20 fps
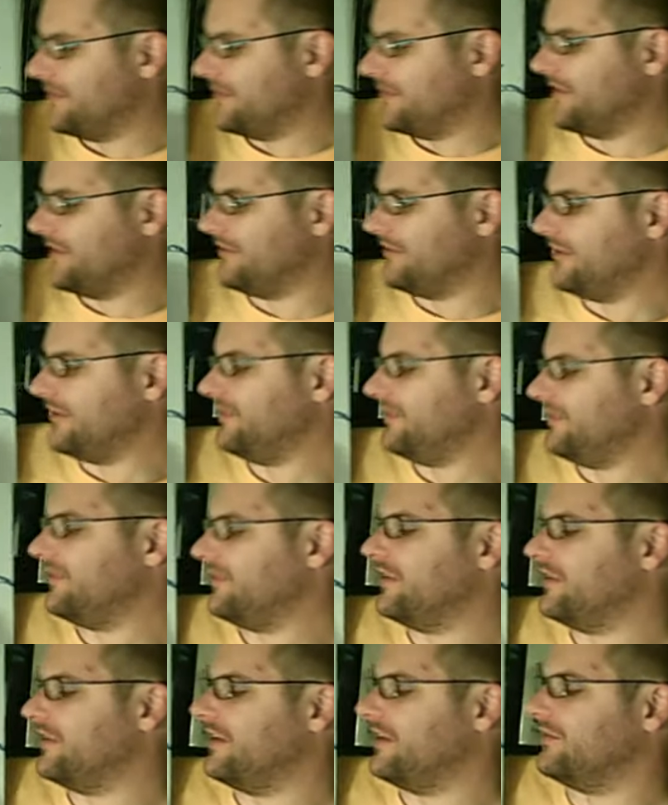But as long as the
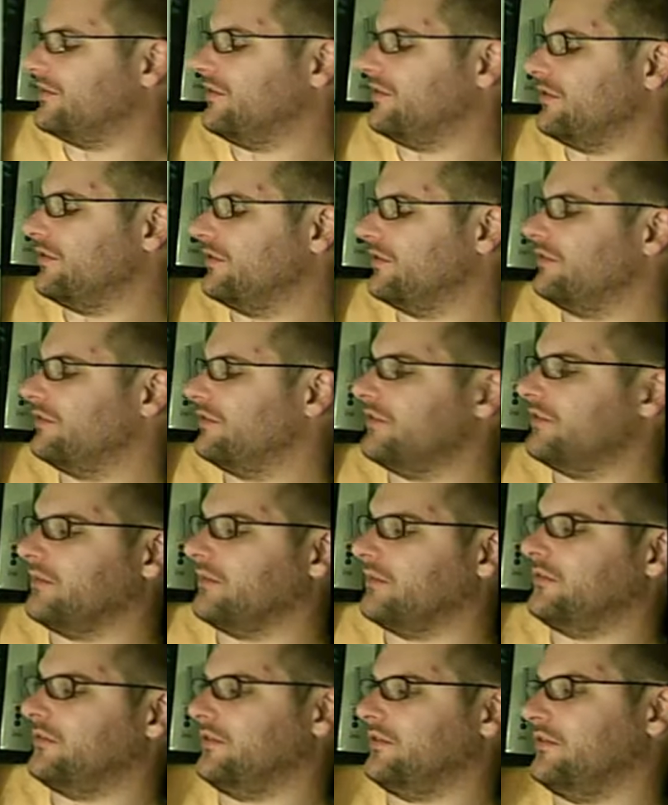good has no close
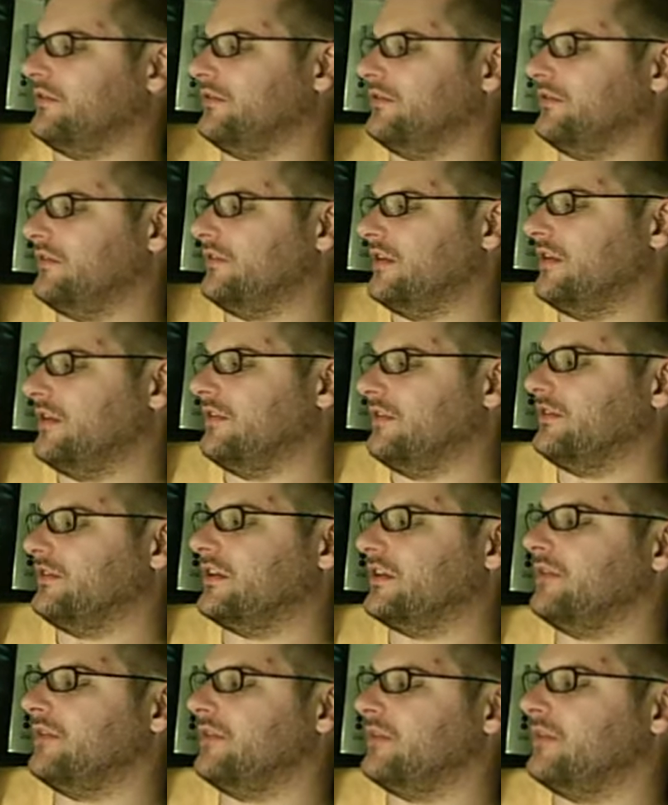substitutes,
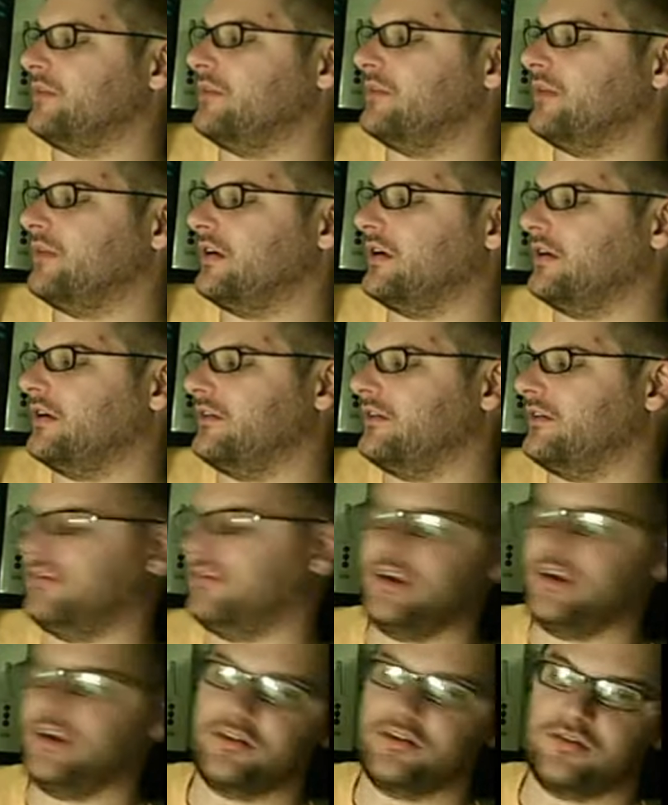significant barriers
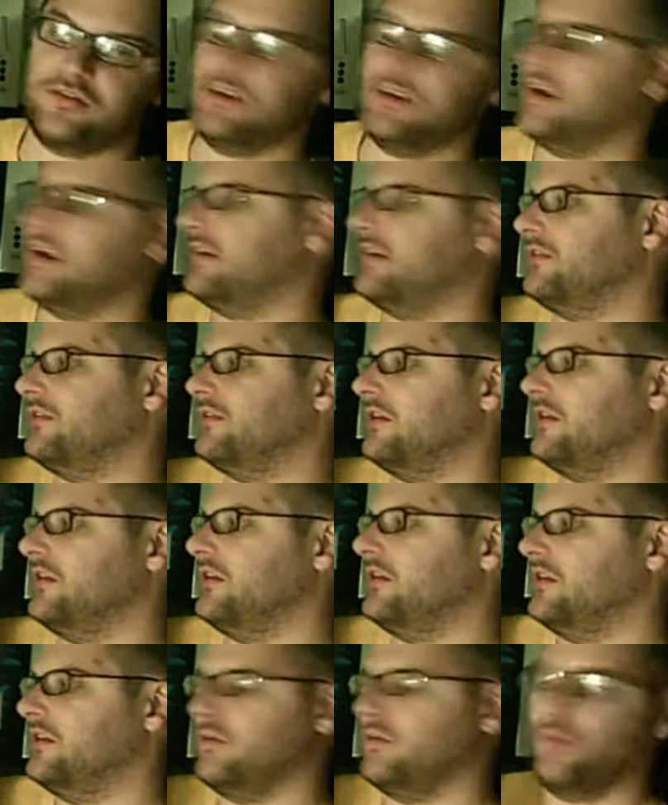to entry and exit,
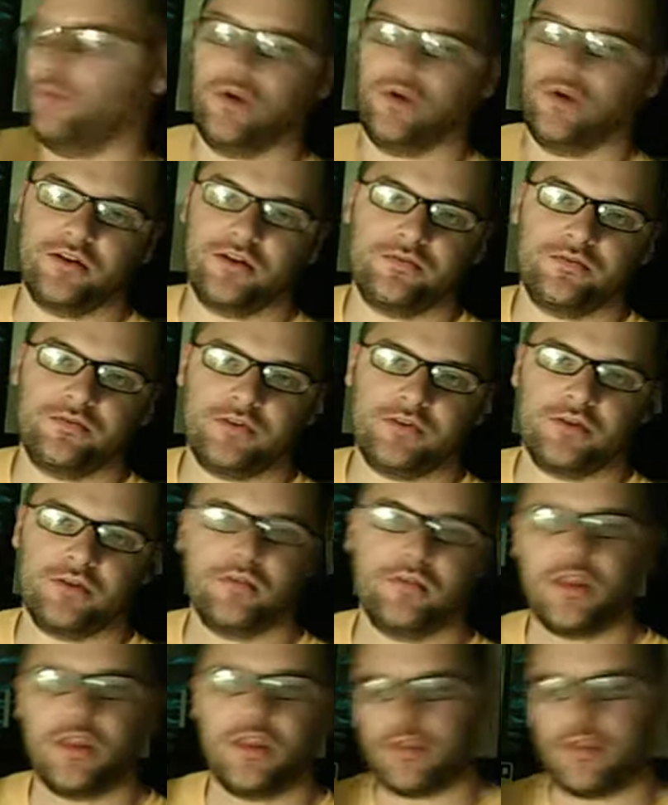one
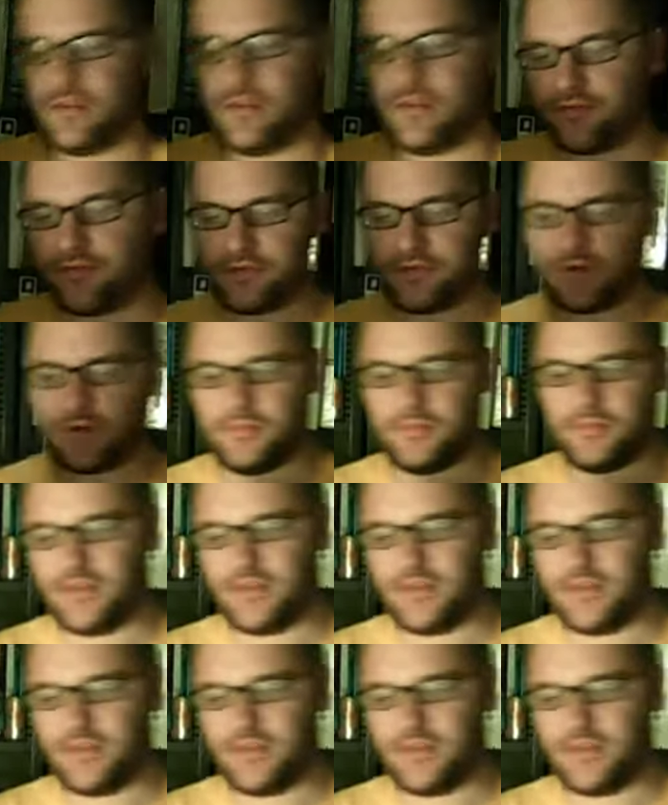firm. This firm